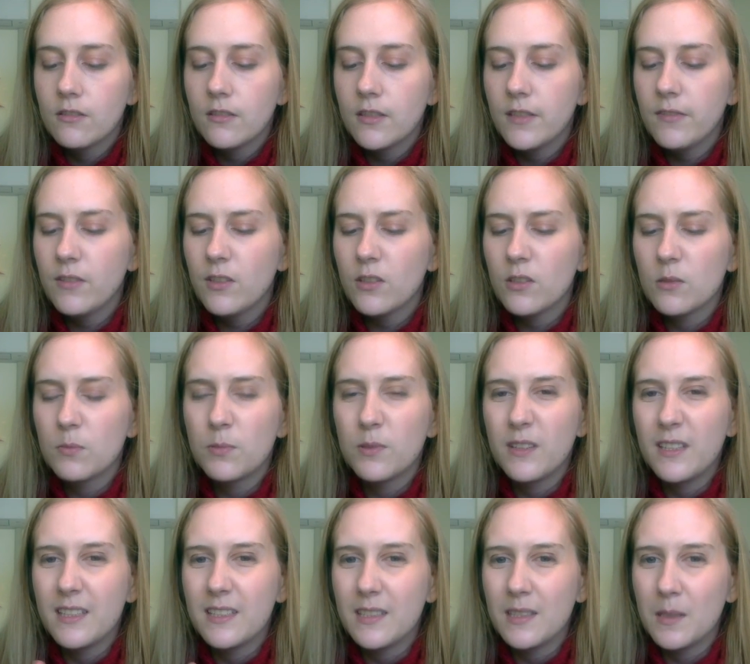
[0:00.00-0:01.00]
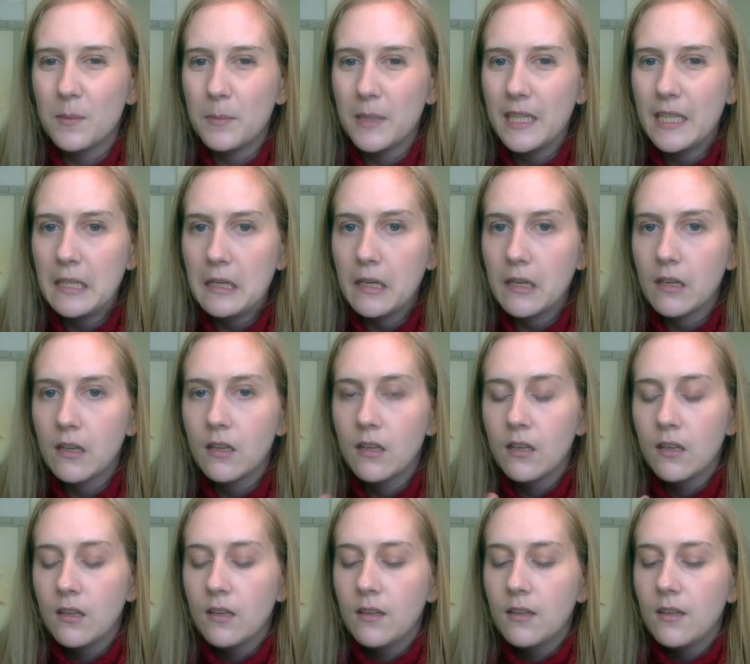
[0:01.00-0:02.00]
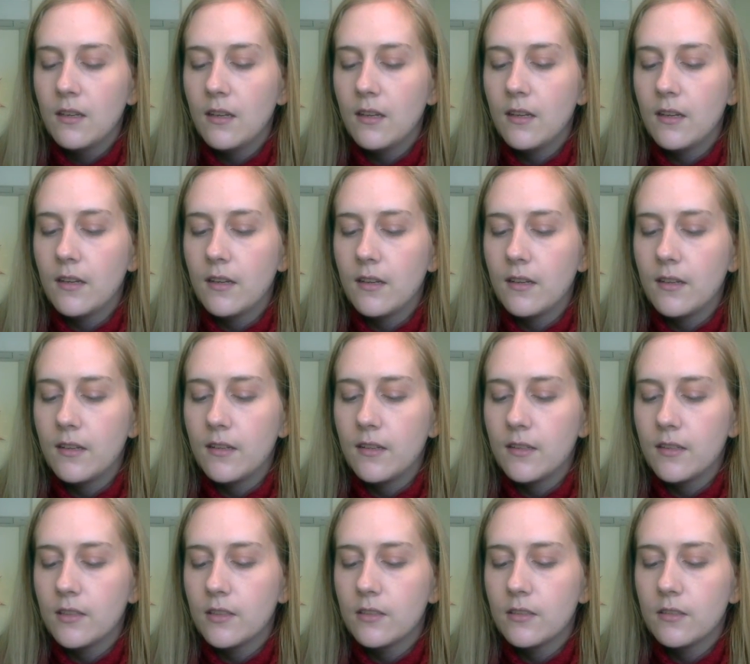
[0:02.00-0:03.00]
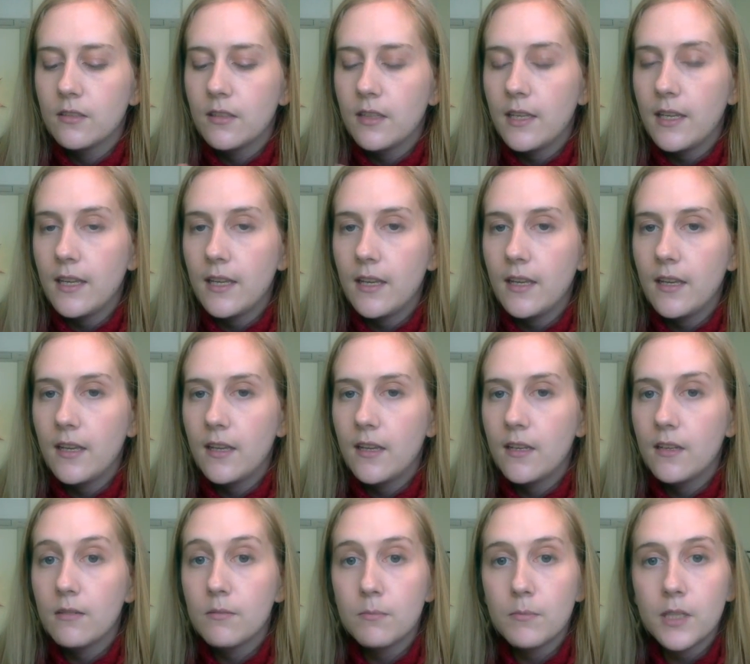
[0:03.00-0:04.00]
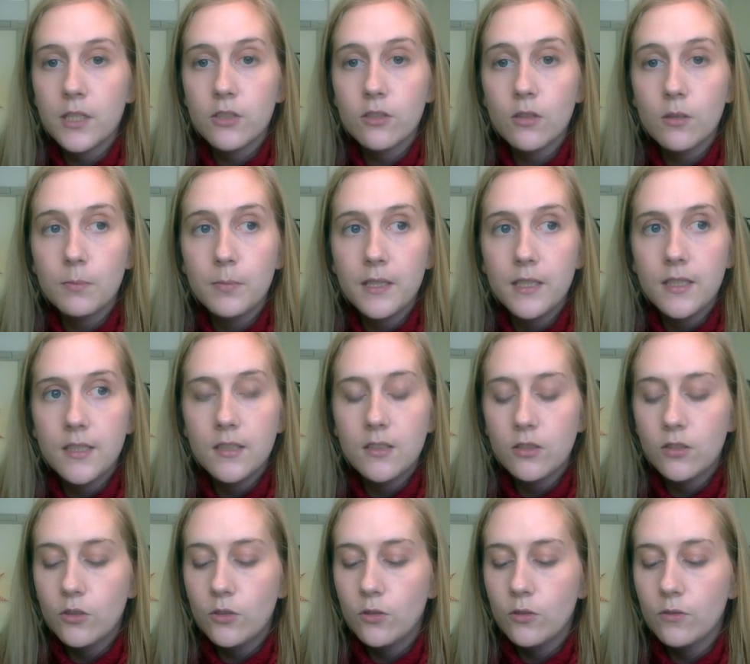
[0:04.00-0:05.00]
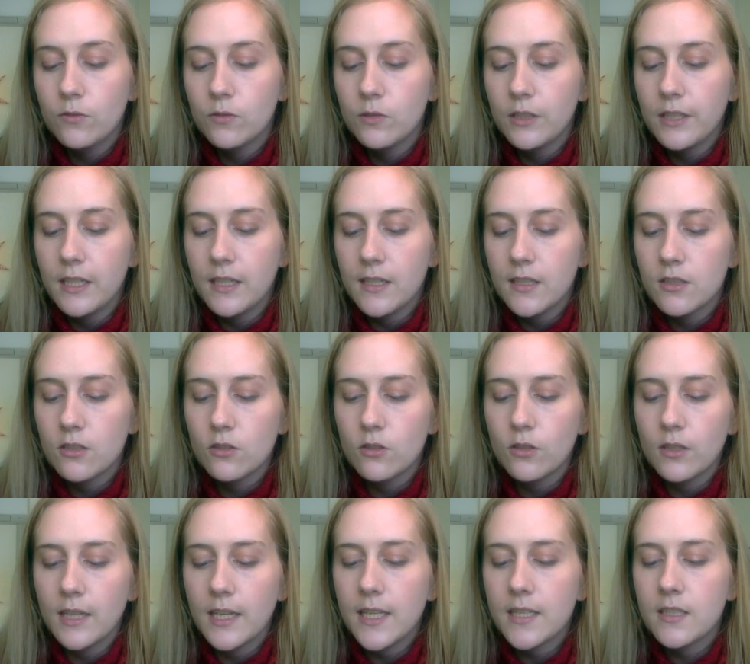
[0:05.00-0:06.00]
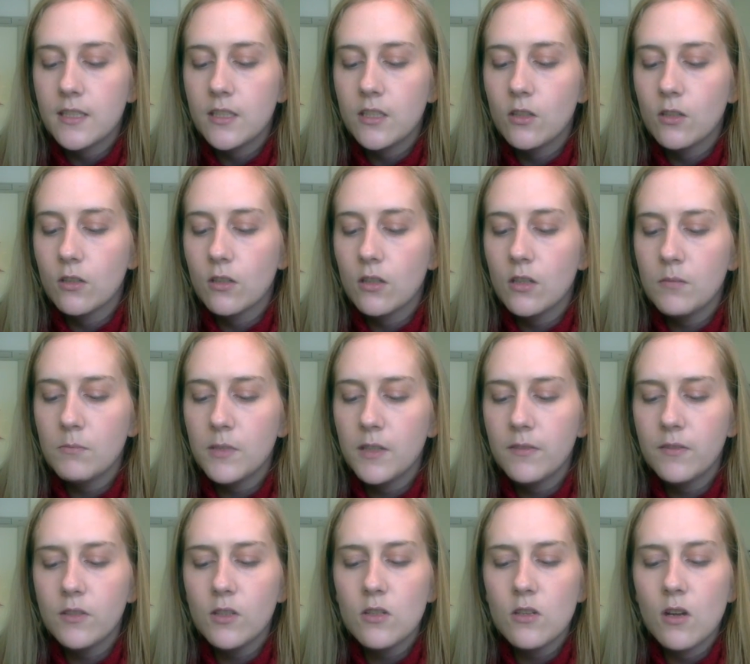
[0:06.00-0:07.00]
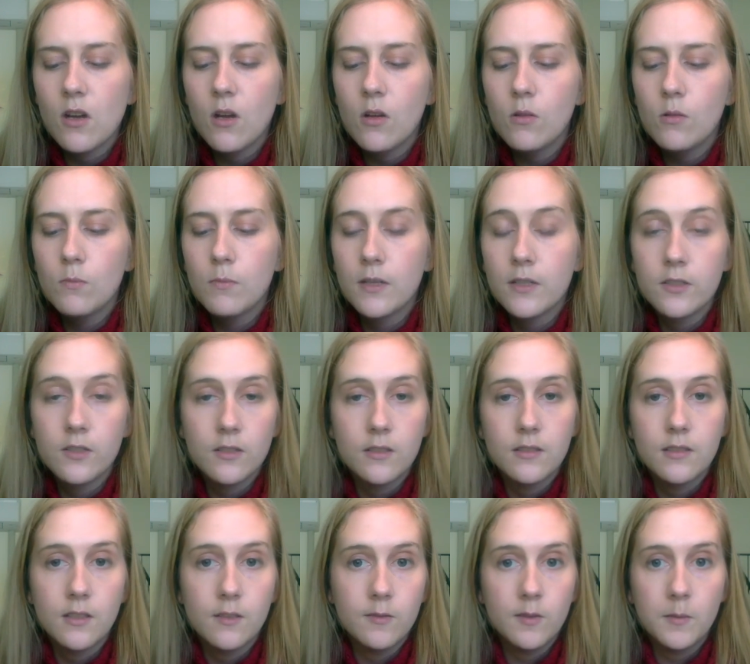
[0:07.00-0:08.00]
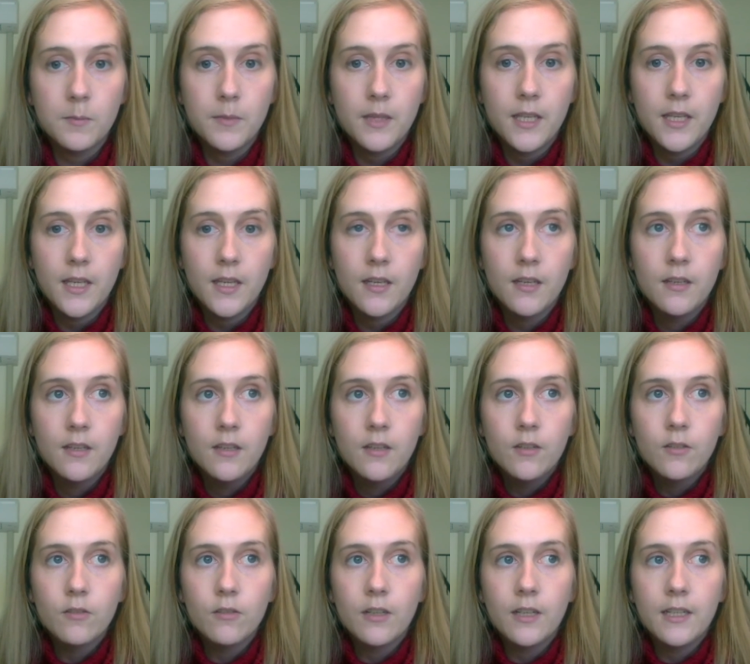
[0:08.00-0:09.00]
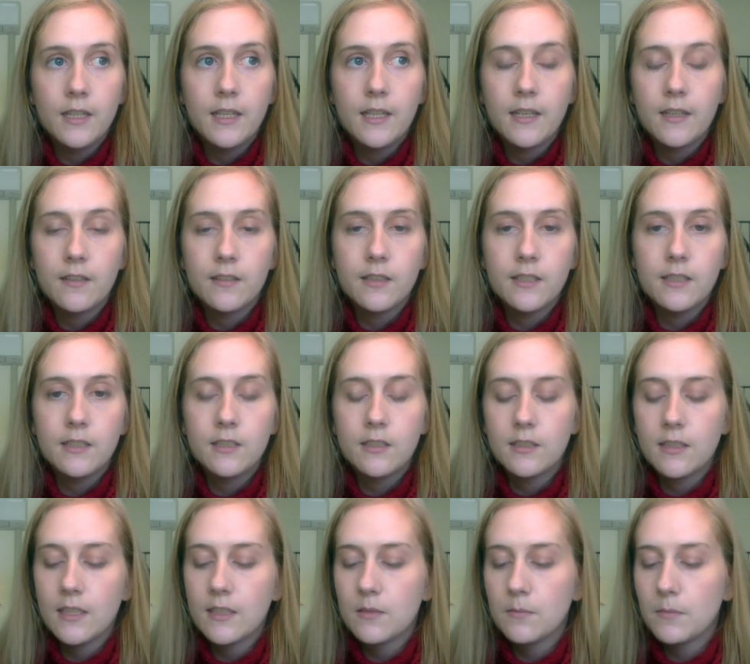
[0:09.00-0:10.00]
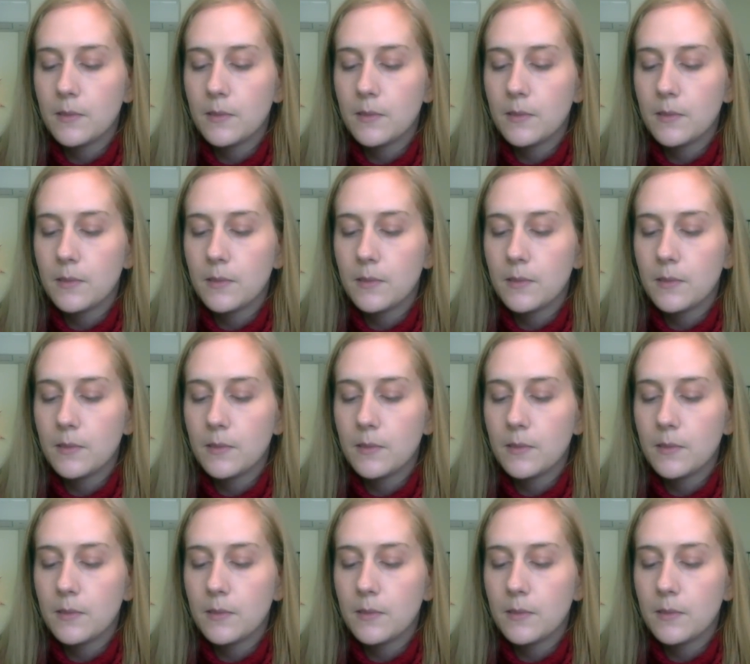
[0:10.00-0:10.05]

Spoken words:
I forgot to put this at the beginning. And my shop is cutifulyarns.etsy.com. I've got a whole bunch of stuff up there right now that just hasn't